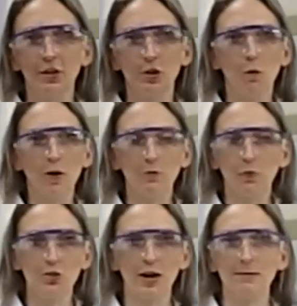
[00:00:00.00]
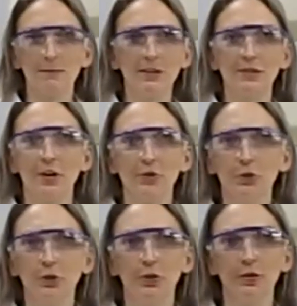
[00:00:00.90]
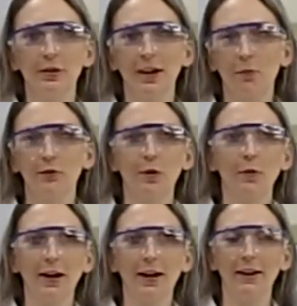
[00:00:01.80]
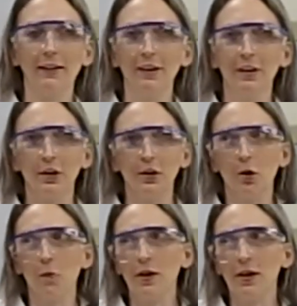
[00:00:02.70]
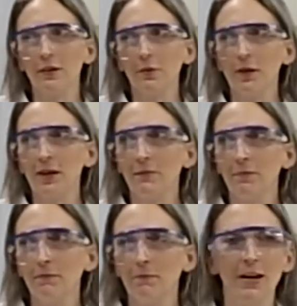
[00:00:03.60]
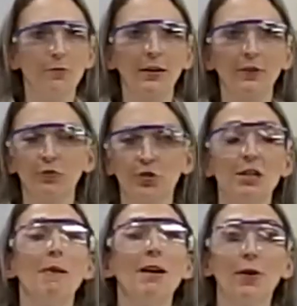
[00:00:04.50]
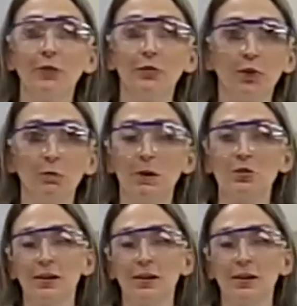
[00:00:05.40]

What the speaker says: We tried to make tanghulu, it was okay. We made she made Rice Krispie